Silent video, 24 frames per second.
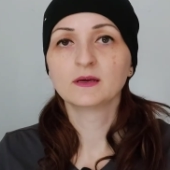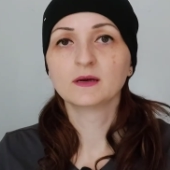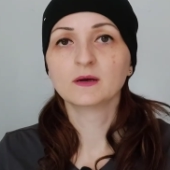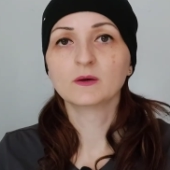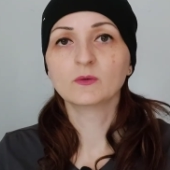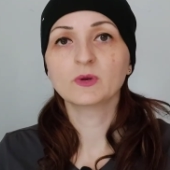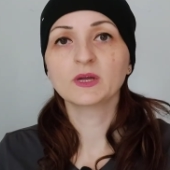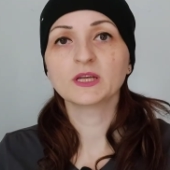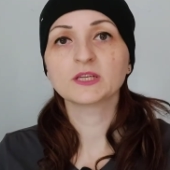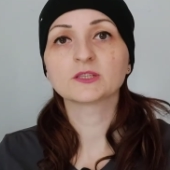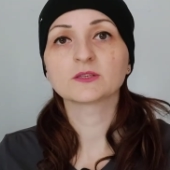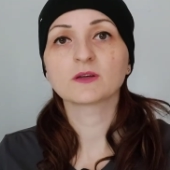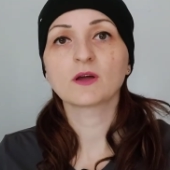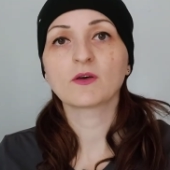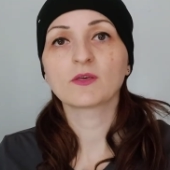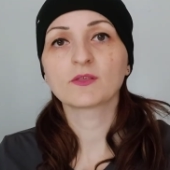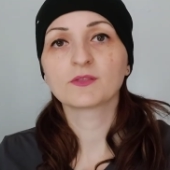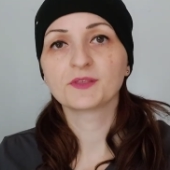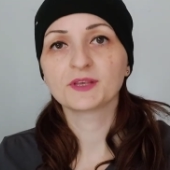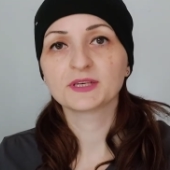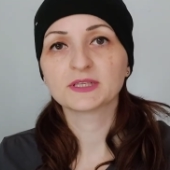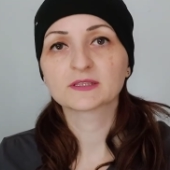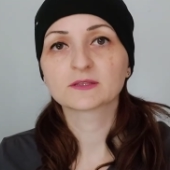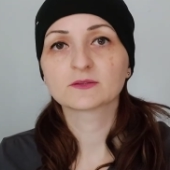Which
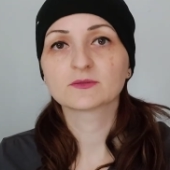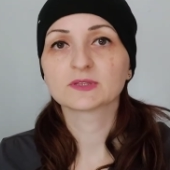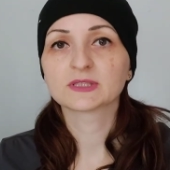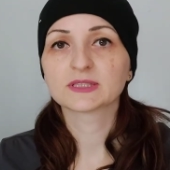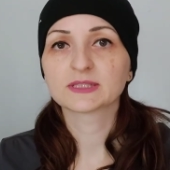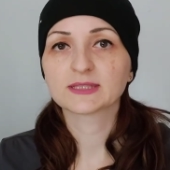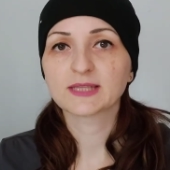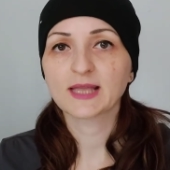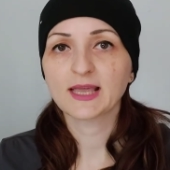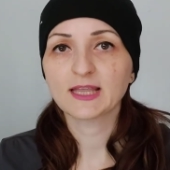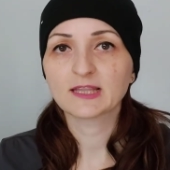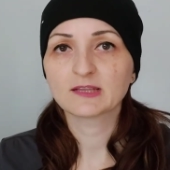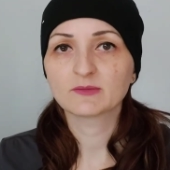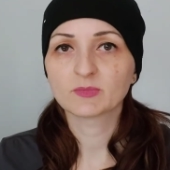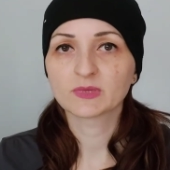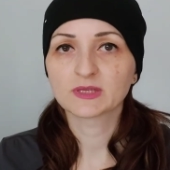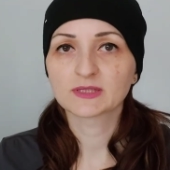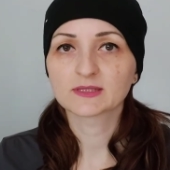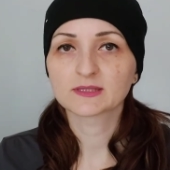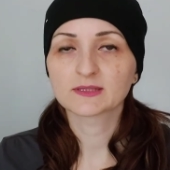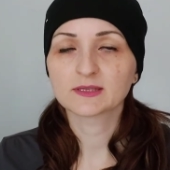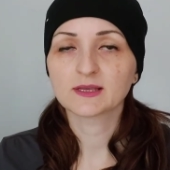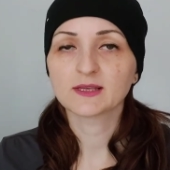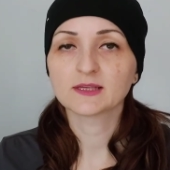of these two
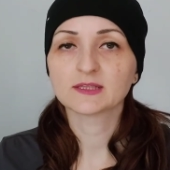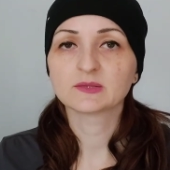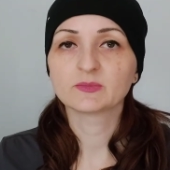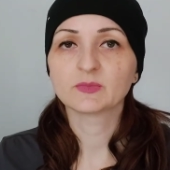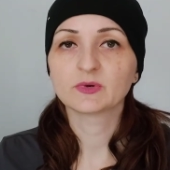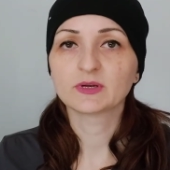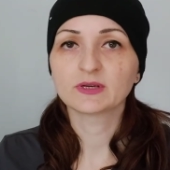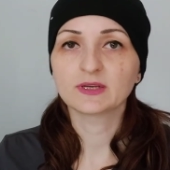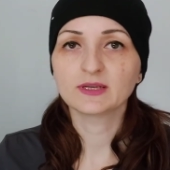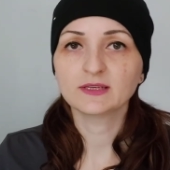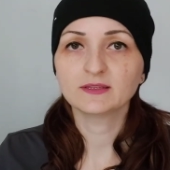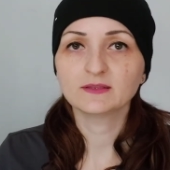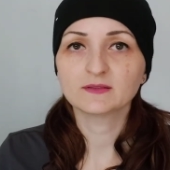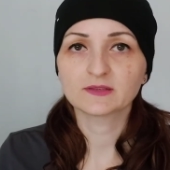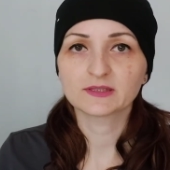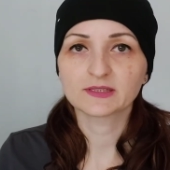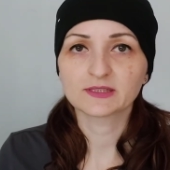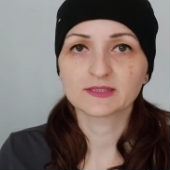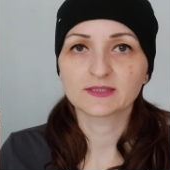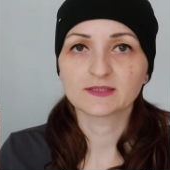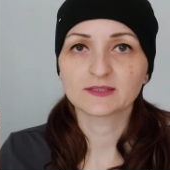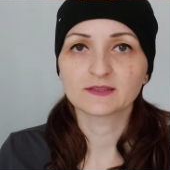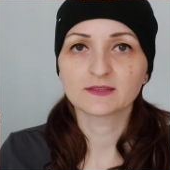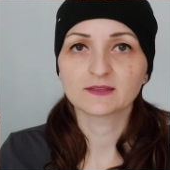statements is more
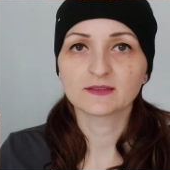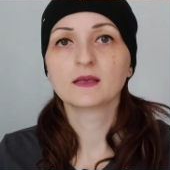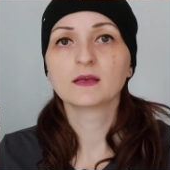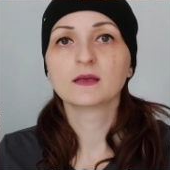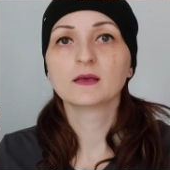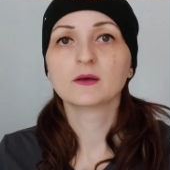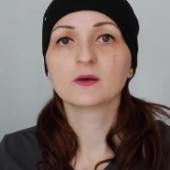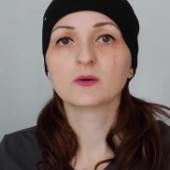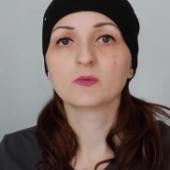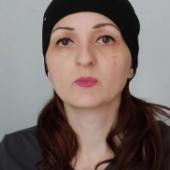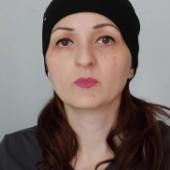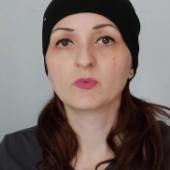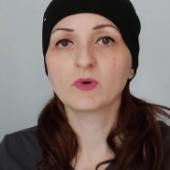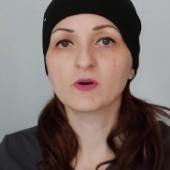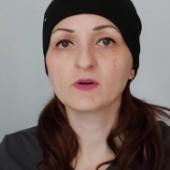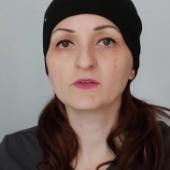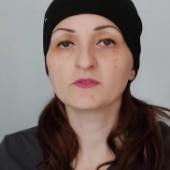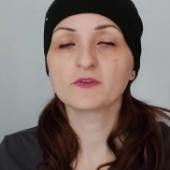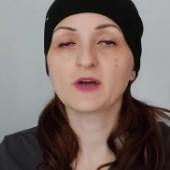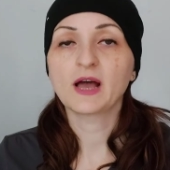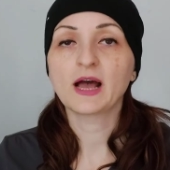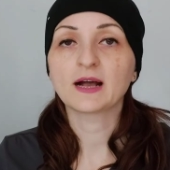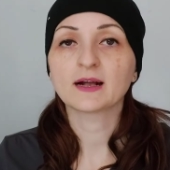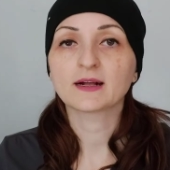interesting?
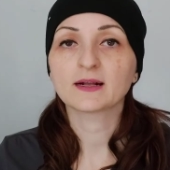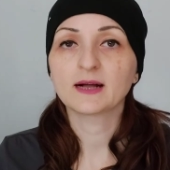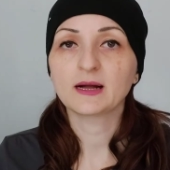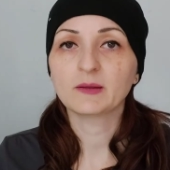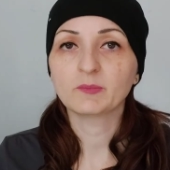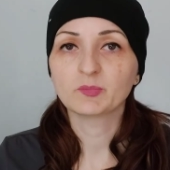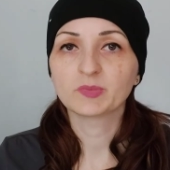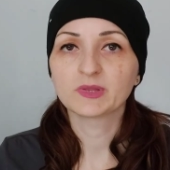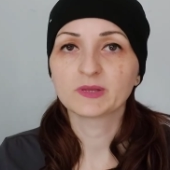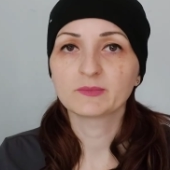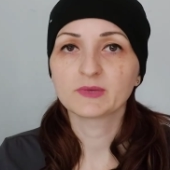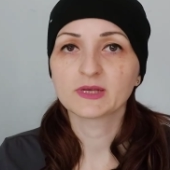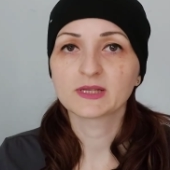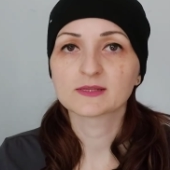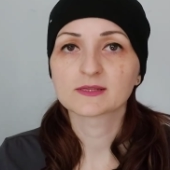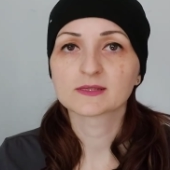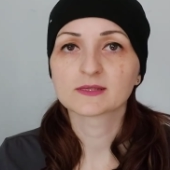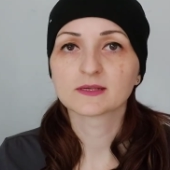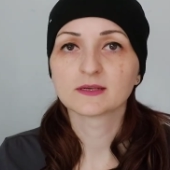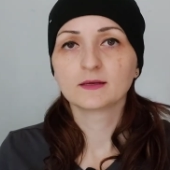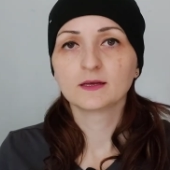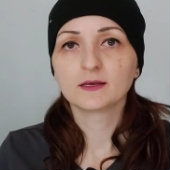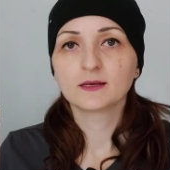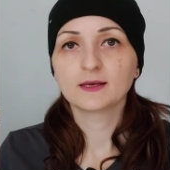Both are
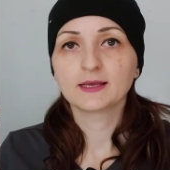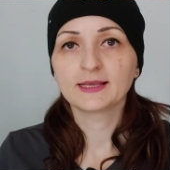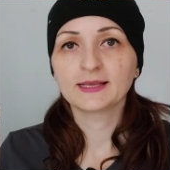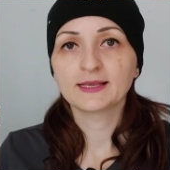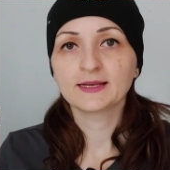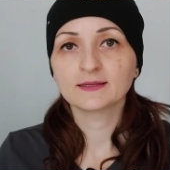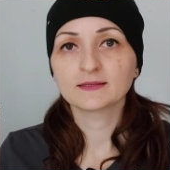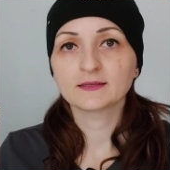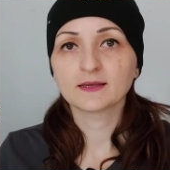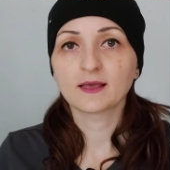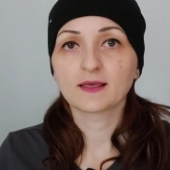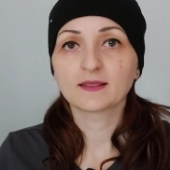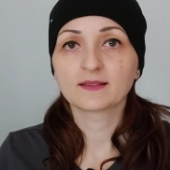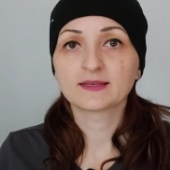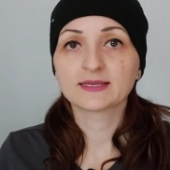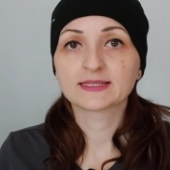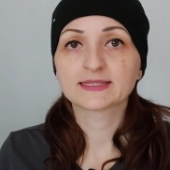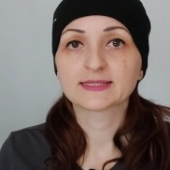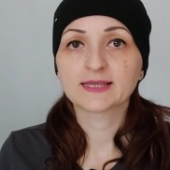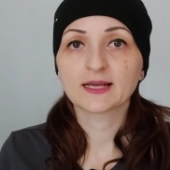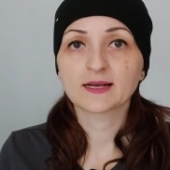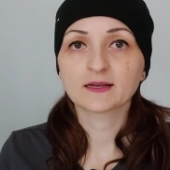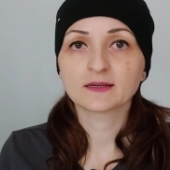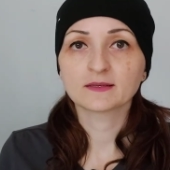compliments, yet the
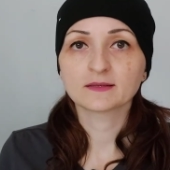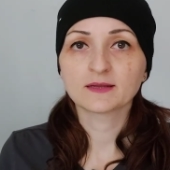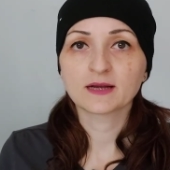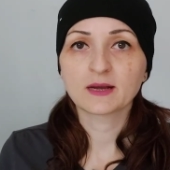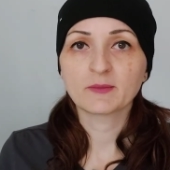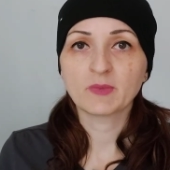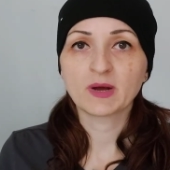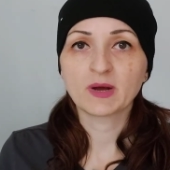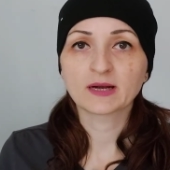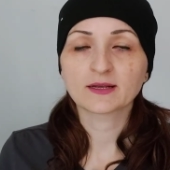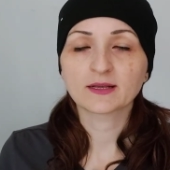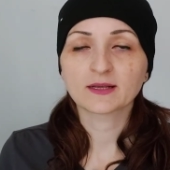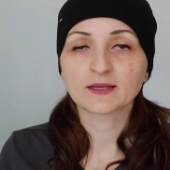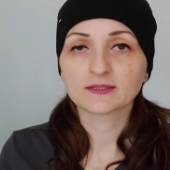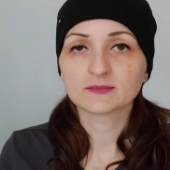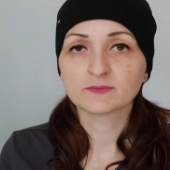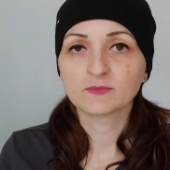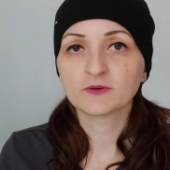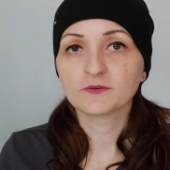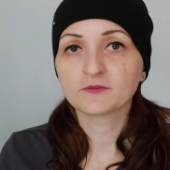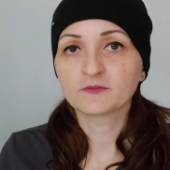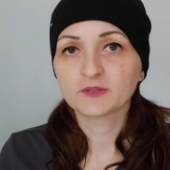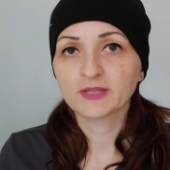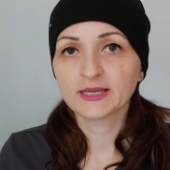second remark is
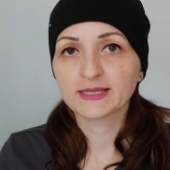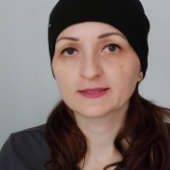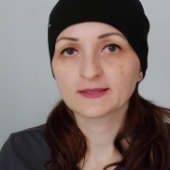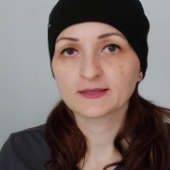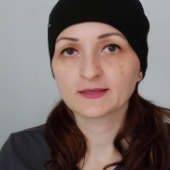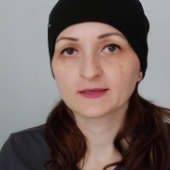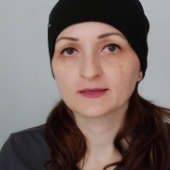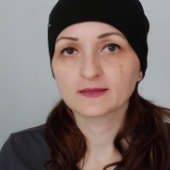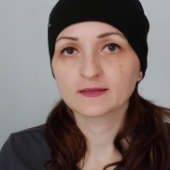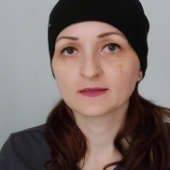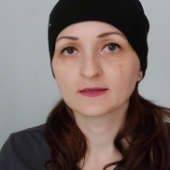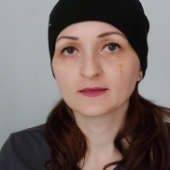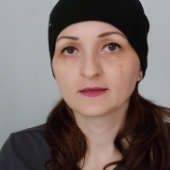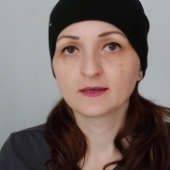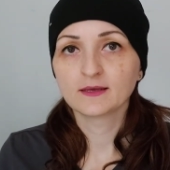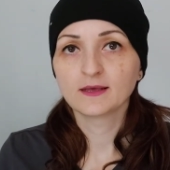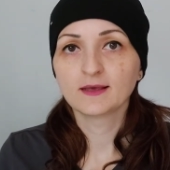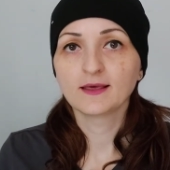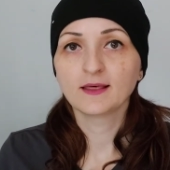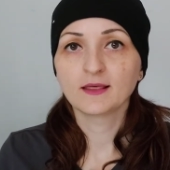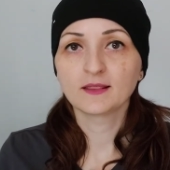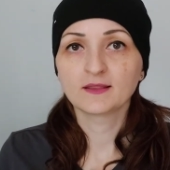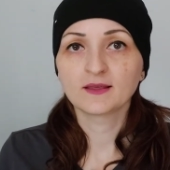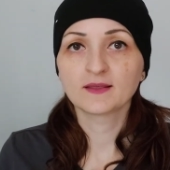more flattering
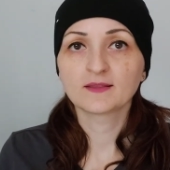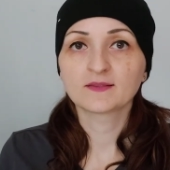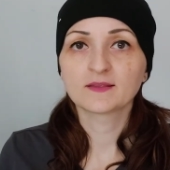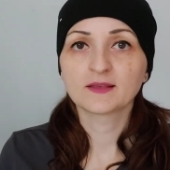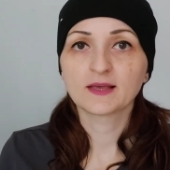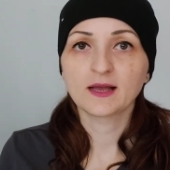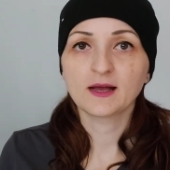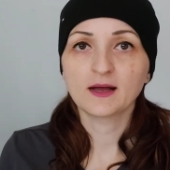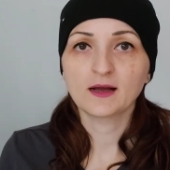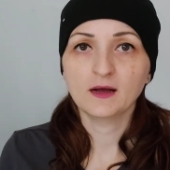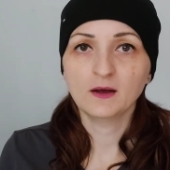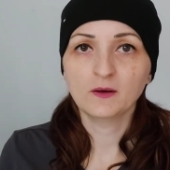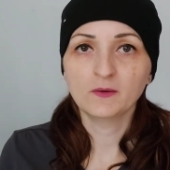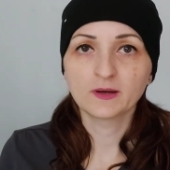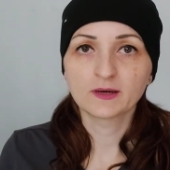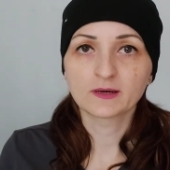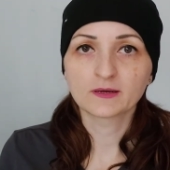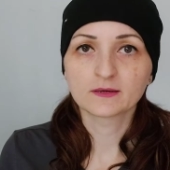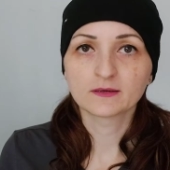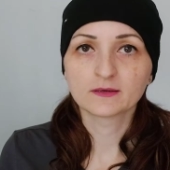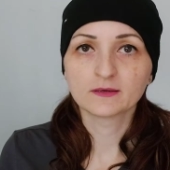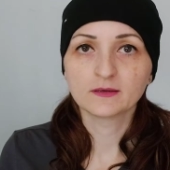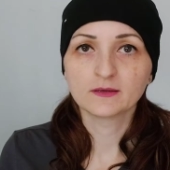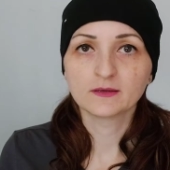than the hour.